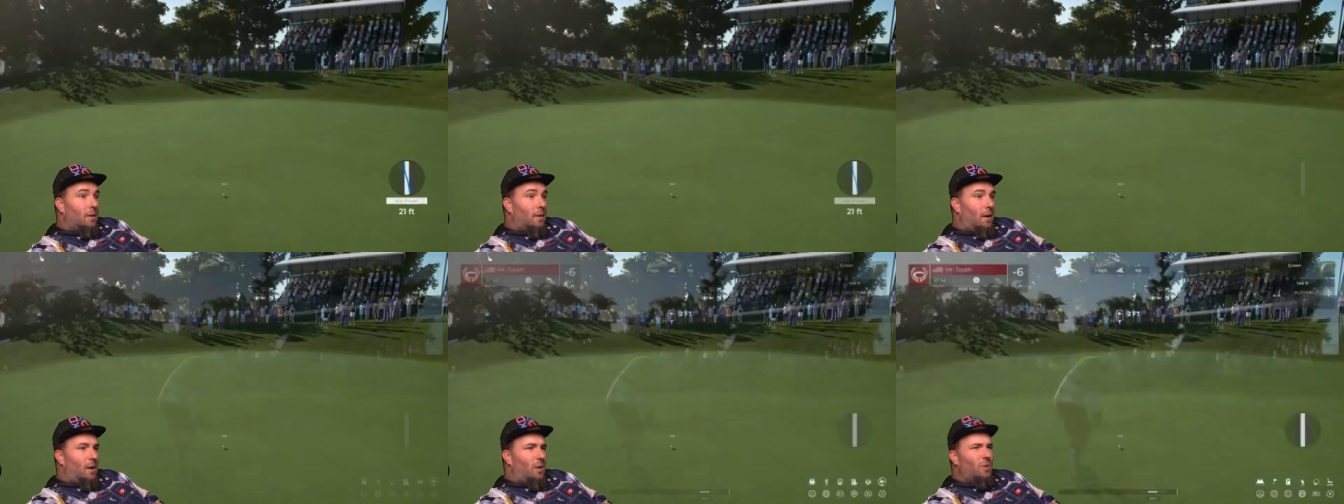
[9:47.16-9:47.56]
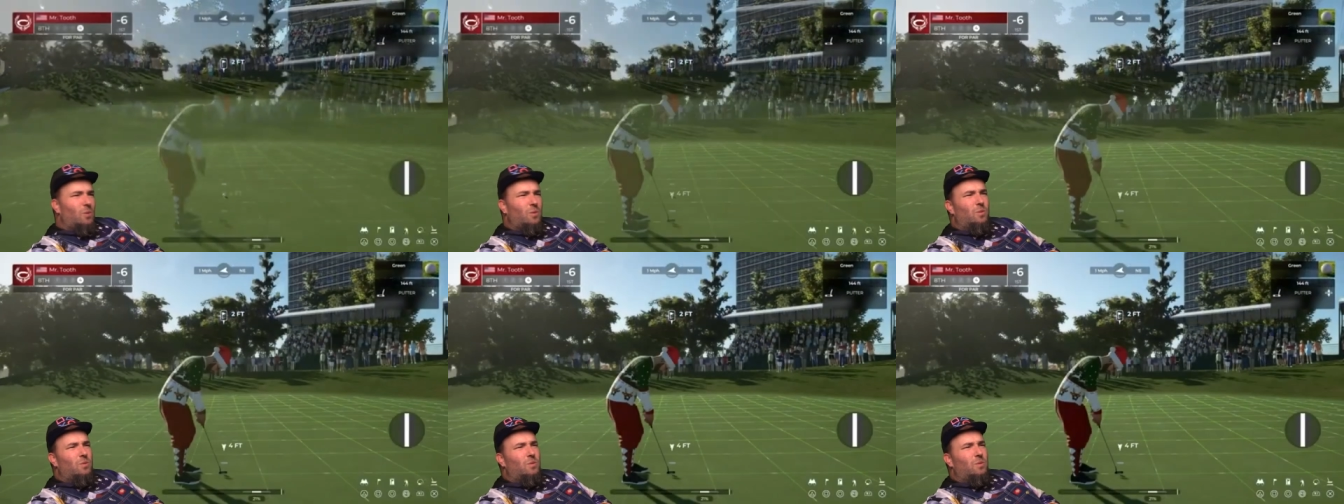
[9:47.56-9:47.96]

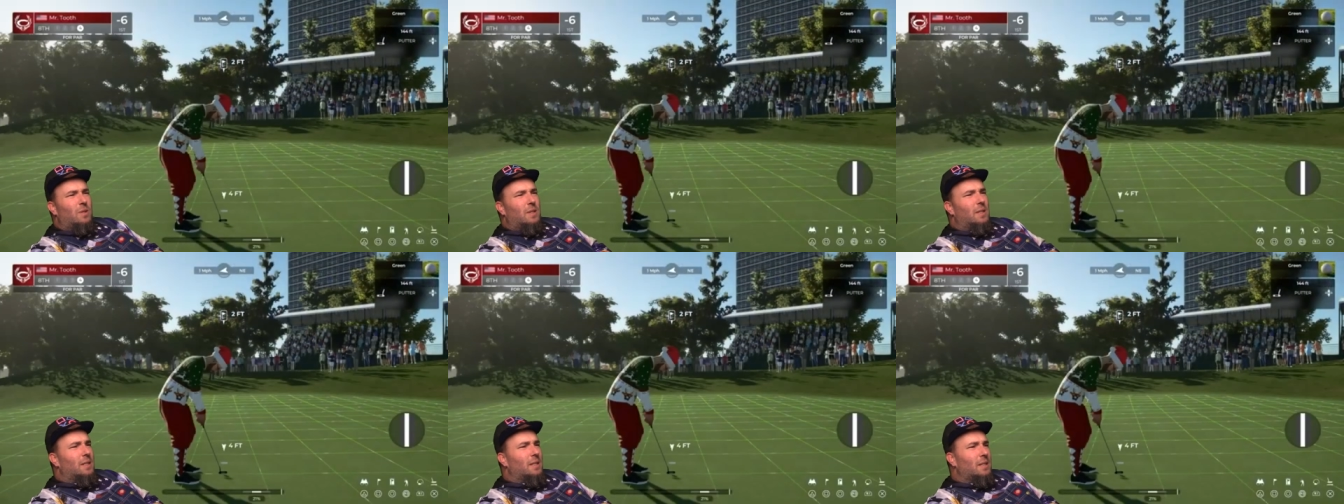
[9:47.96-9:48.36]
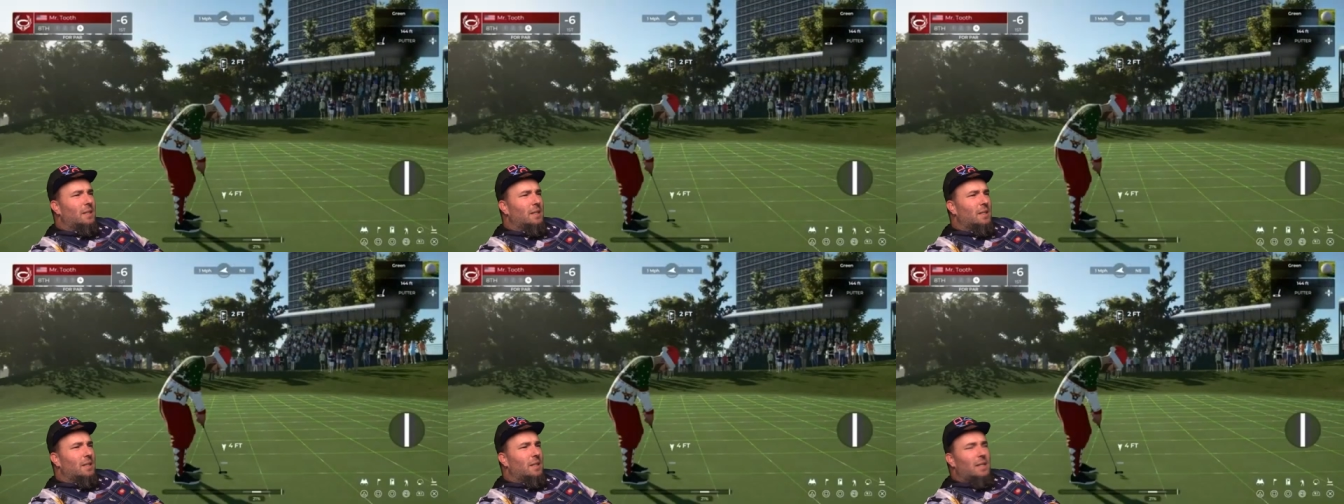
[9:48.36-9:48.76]
oh,
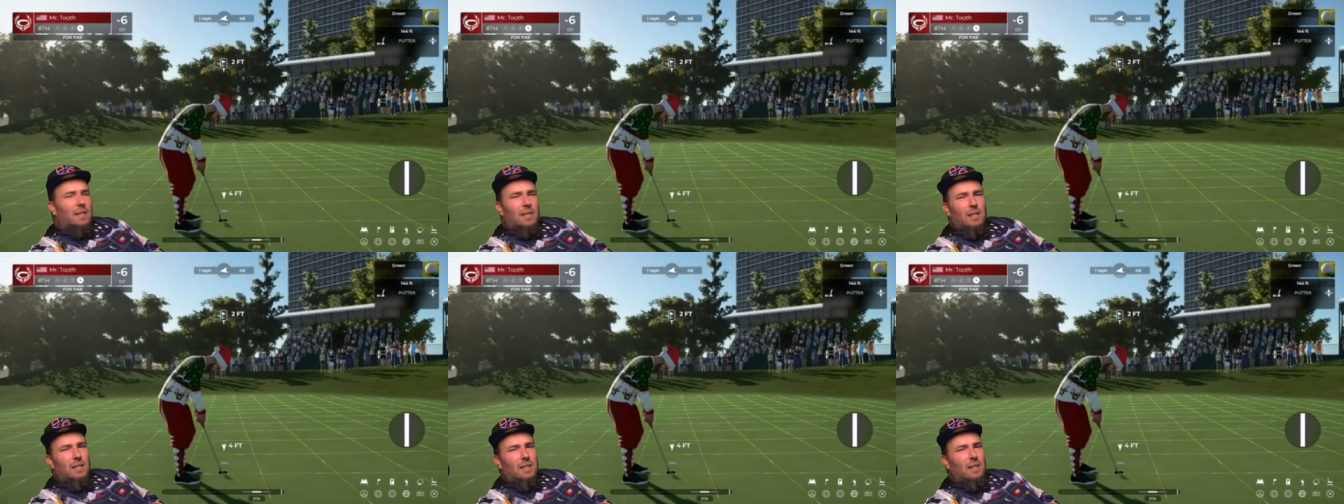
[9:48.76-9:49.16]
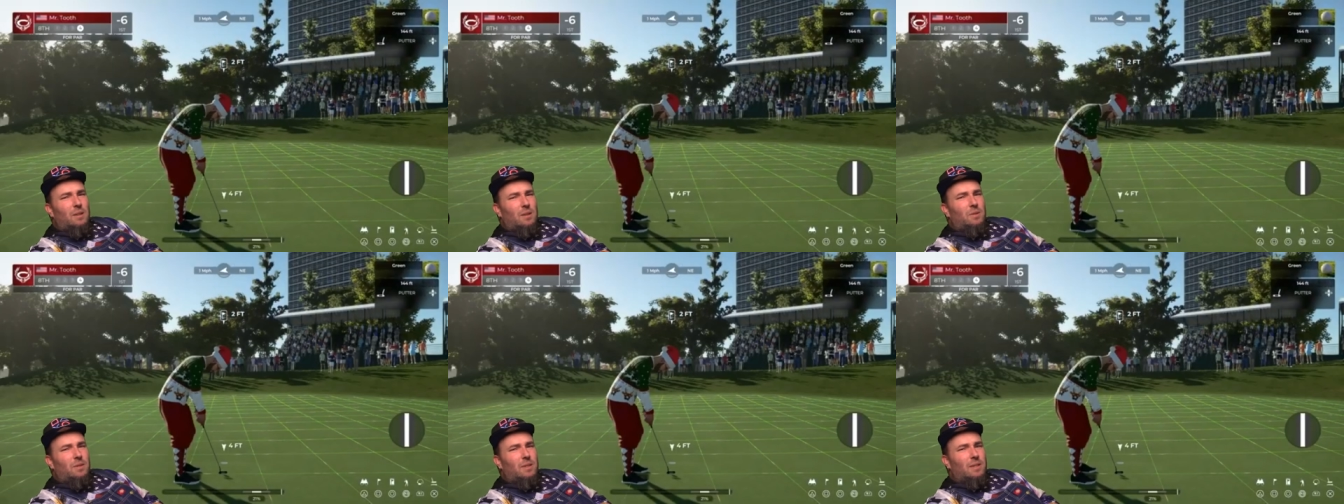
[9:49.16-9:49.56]
and I,
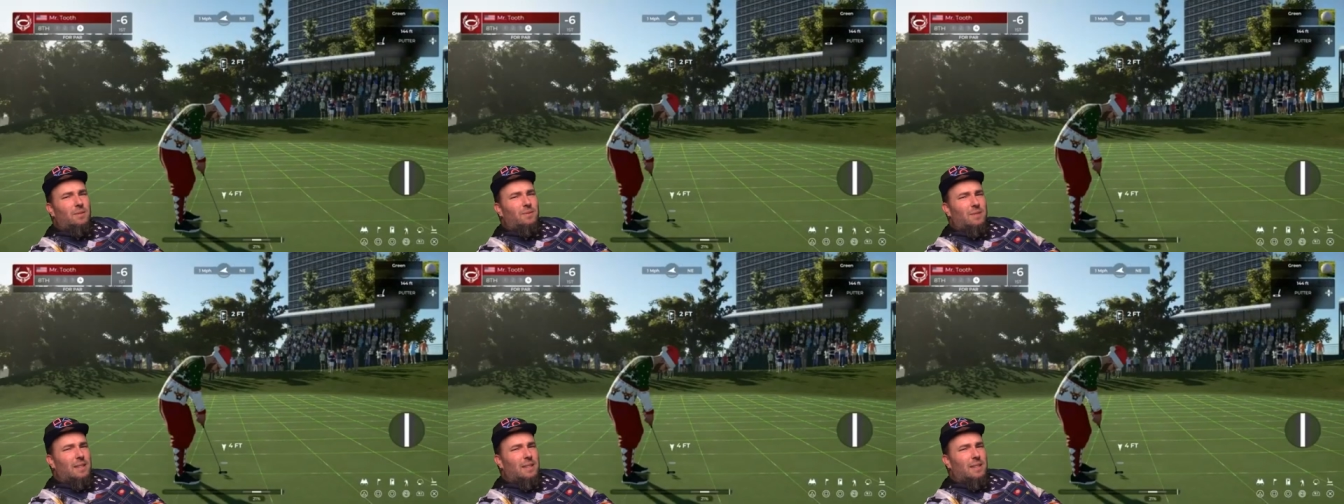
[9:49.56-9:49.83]
was, I, I,